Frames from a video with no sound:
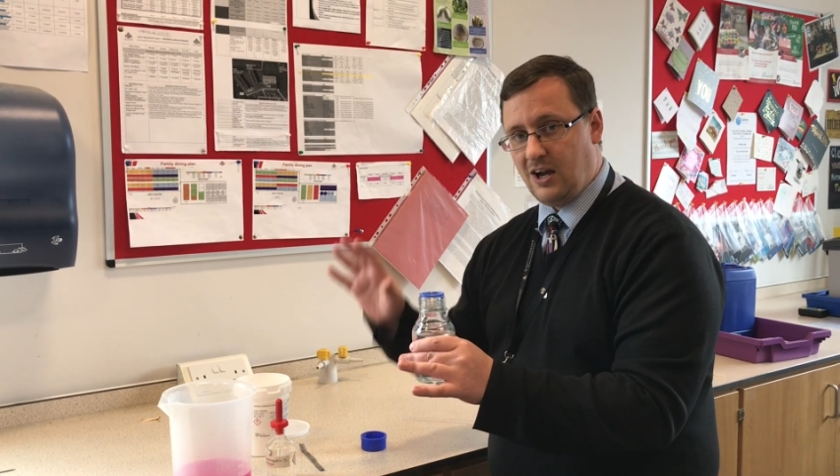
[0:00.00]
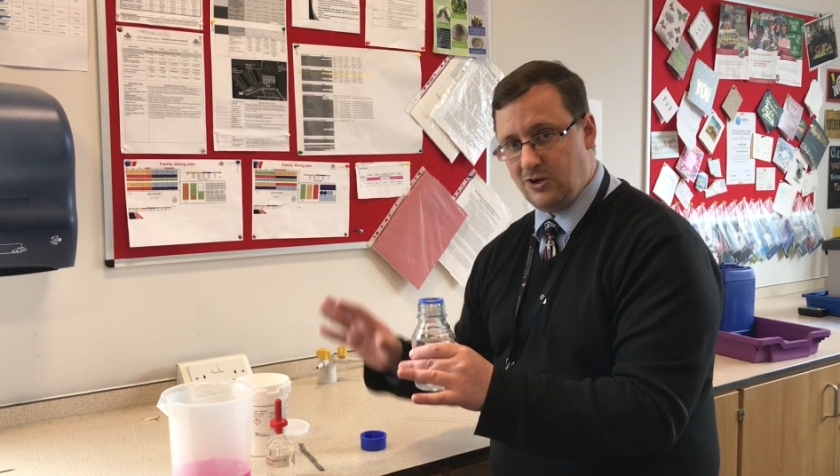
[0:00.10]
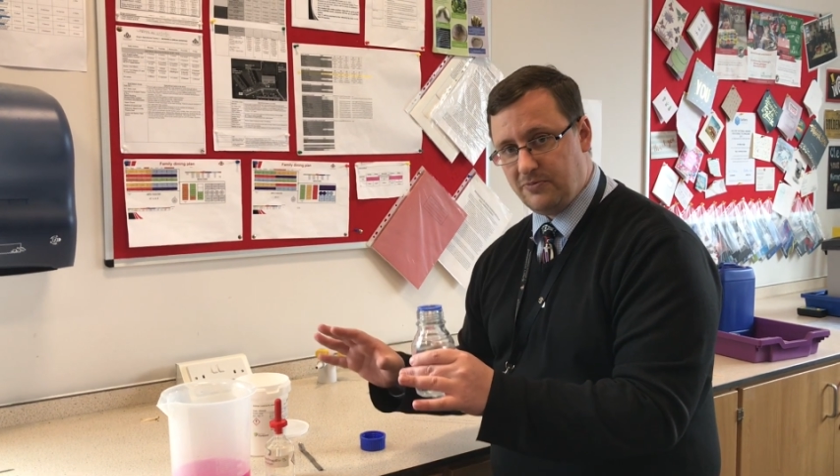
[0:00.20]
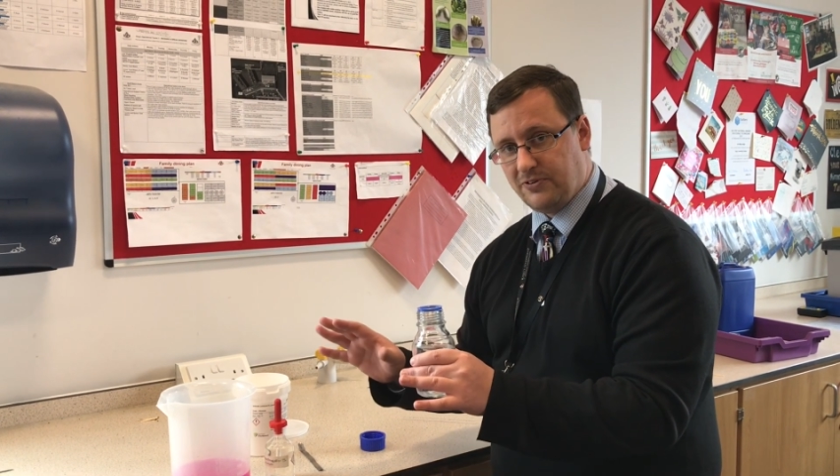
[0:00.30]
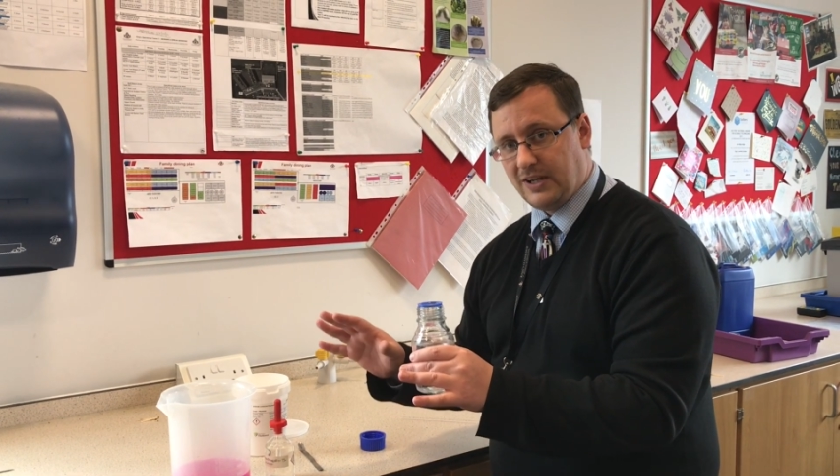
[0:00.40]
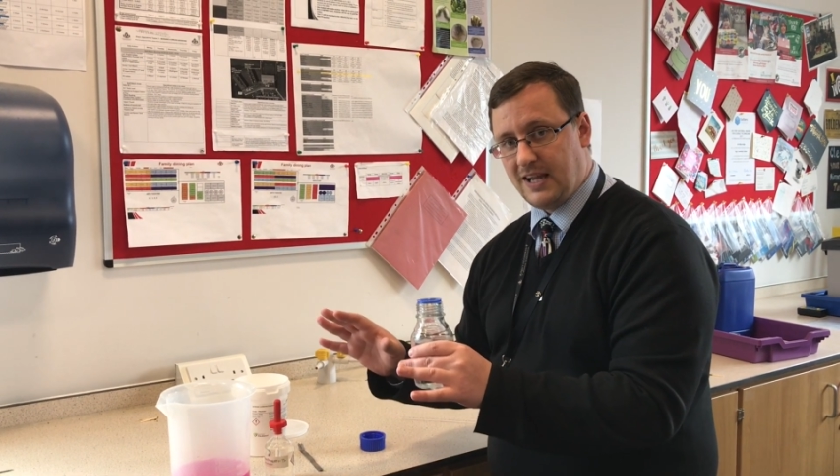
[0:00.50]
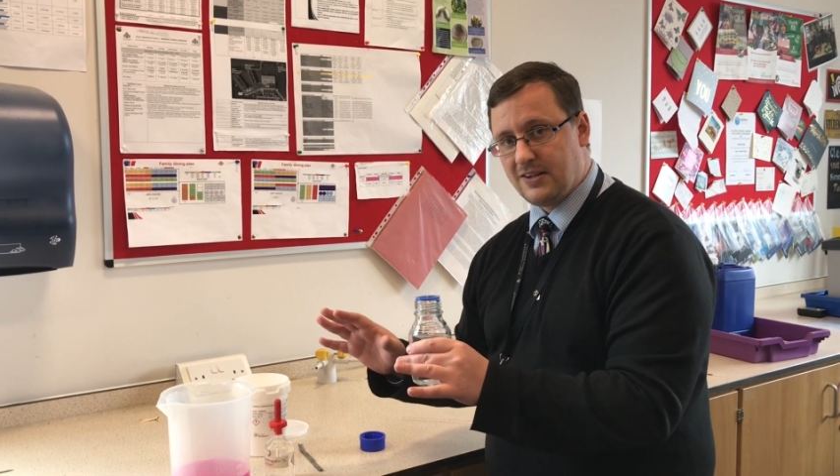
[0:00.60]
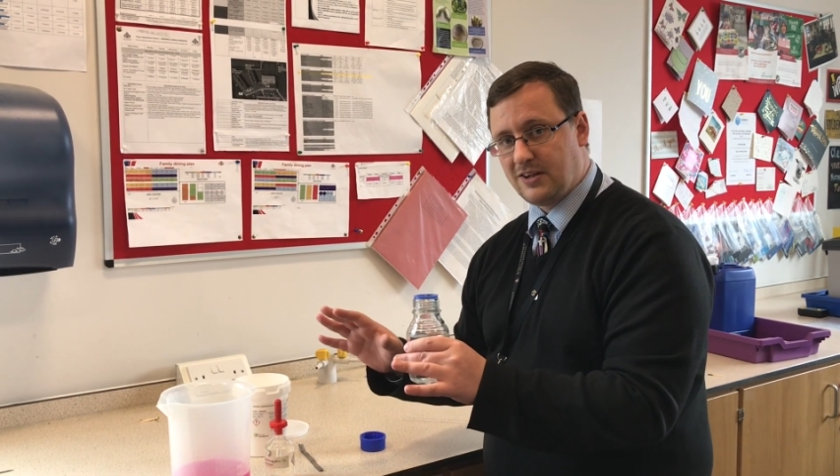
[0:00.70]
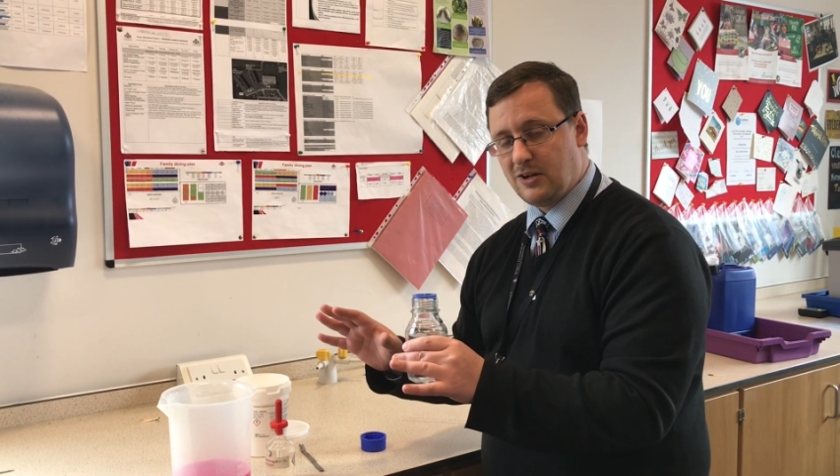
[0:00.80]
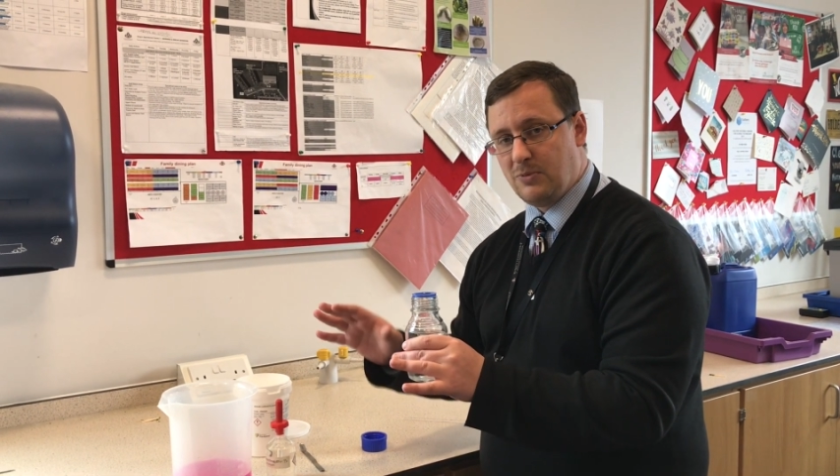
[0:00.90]
hopefully
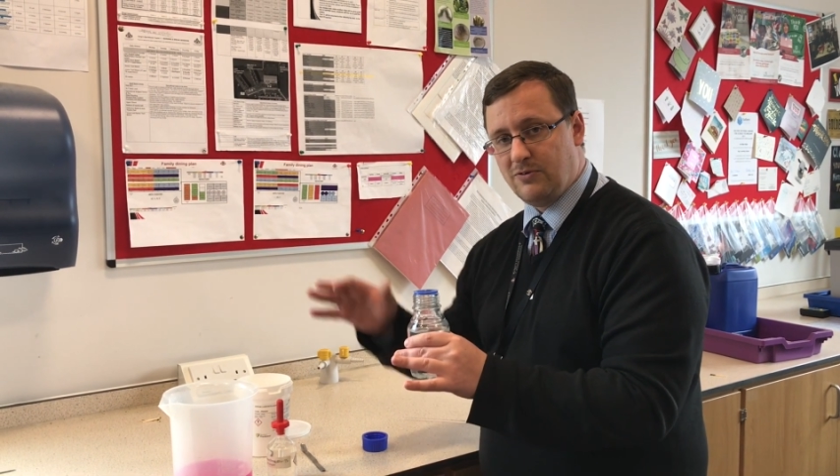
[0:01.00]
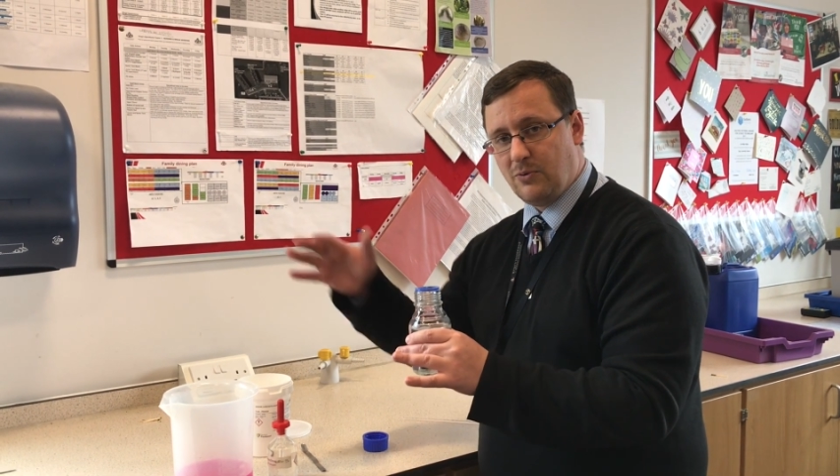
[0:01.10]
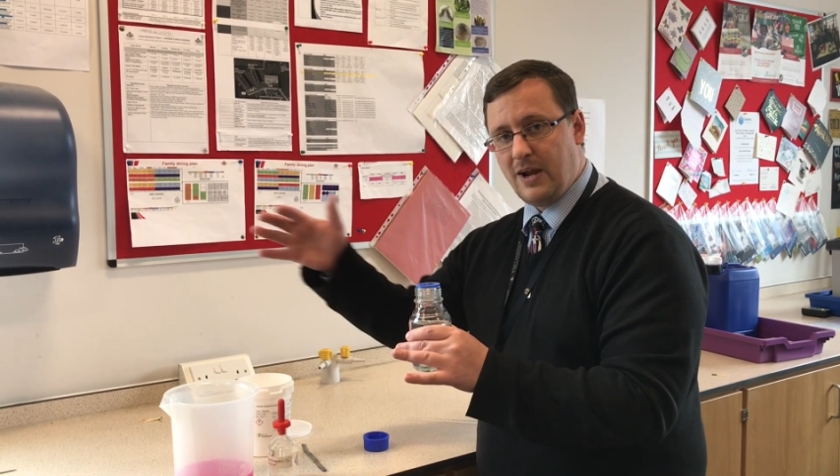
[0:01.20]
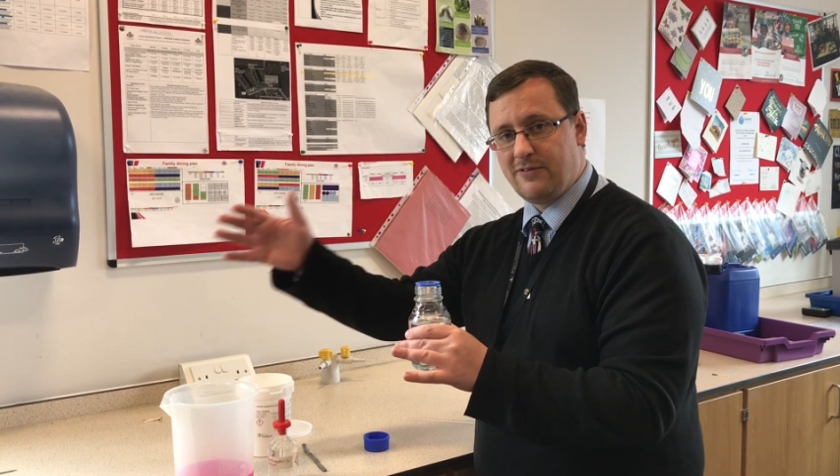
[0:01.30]
it's going to move away